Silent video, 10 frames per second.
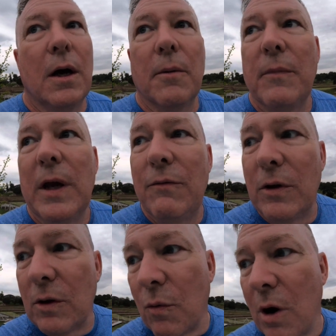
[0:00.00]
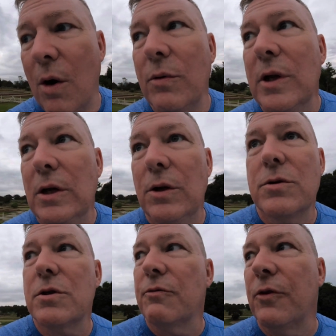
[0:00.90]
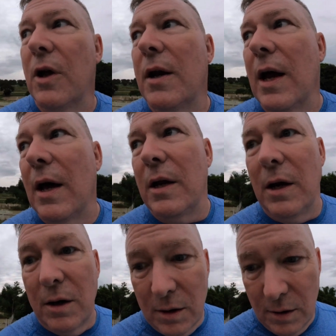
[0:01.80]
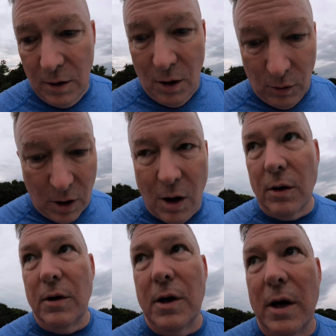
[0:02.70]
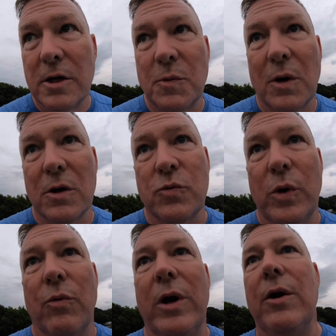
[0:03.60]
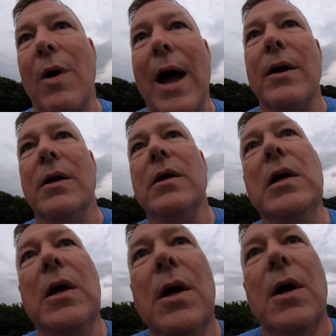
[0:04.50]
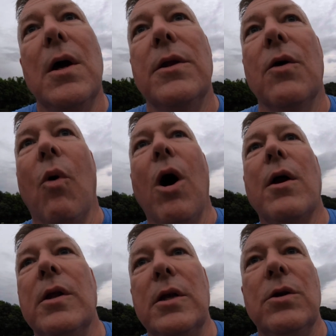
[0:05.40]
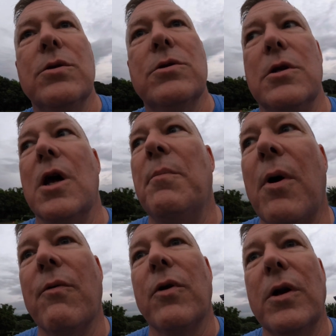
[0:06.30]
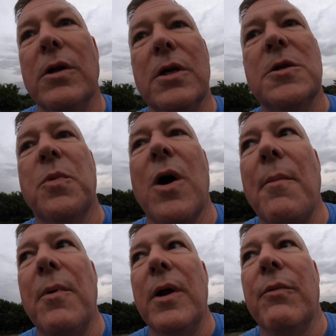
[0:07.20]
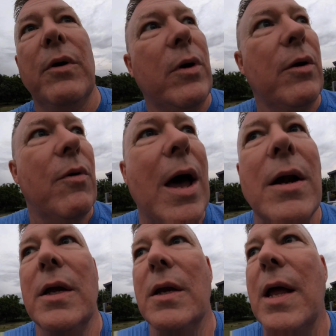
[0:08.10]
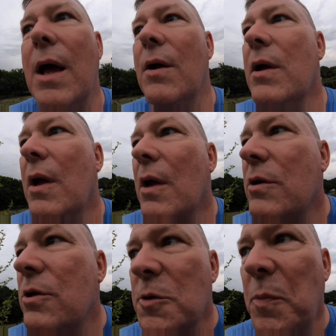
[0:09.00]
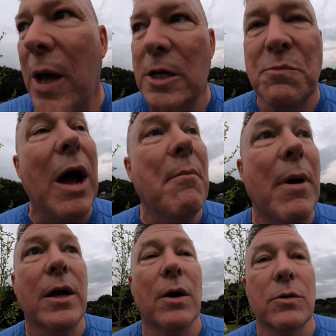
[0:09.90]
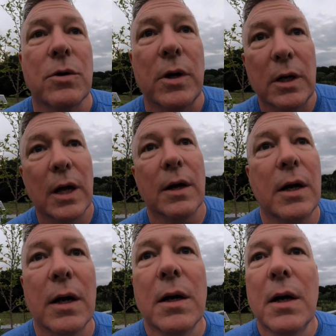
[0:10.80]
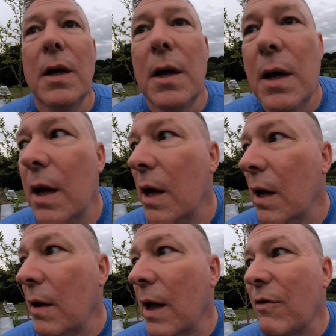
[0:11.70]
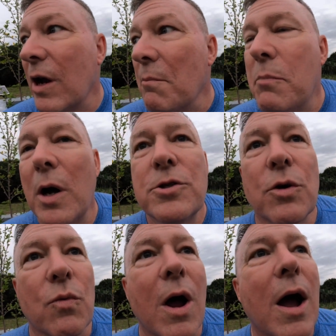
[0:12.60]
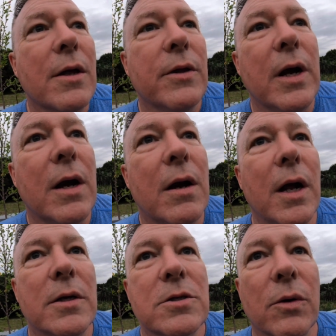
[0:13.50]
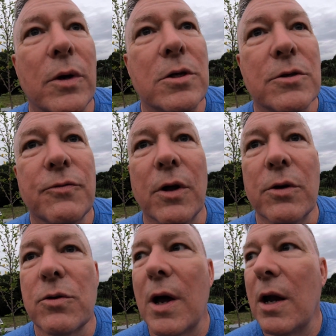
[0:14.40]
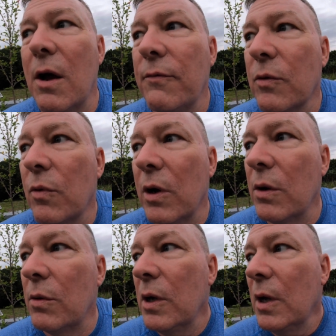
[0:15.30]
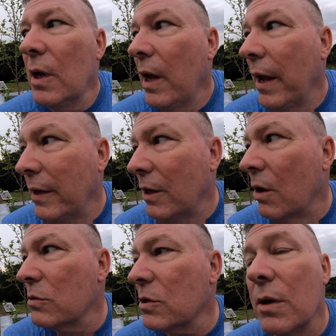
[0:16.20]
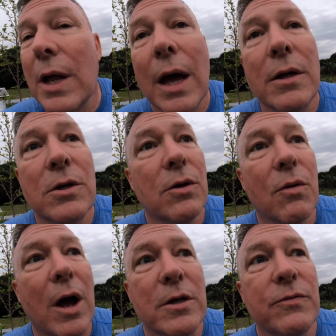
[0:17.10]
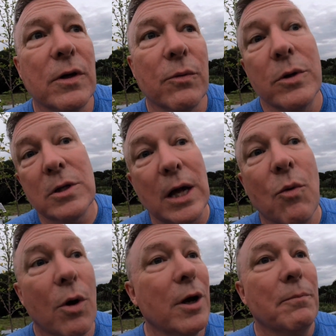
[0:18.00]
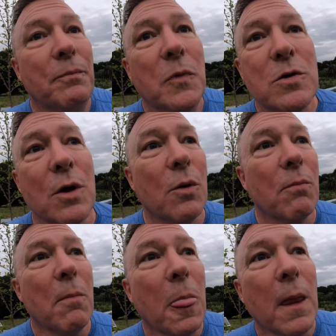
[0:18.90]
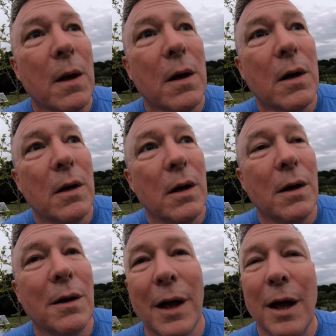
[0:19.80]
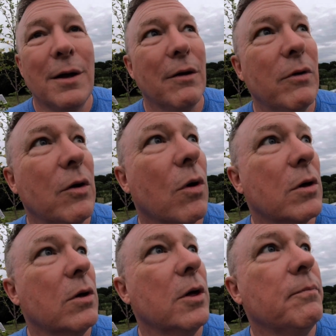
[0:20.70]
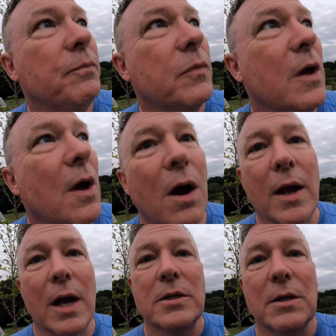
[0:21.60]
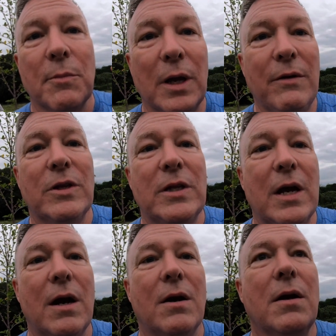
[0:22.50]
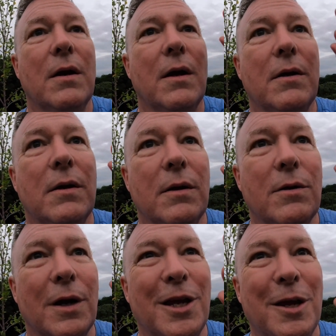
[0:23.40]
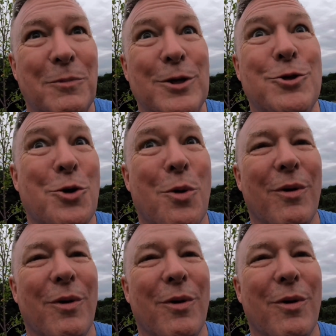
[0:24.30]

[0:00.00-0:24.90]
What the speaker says: Even the road that used to flood out here no longer does, because we rerouted the water that used to dump over into this property, and we rerouted it down just past my mango tree down there. I've got a bunch of rock there, and so it just flows right off the road and then goes on down into the rice field, which they want it. So yeah, everything worked good. All right, guys, I'm gonna leave it there. Try to keep this short.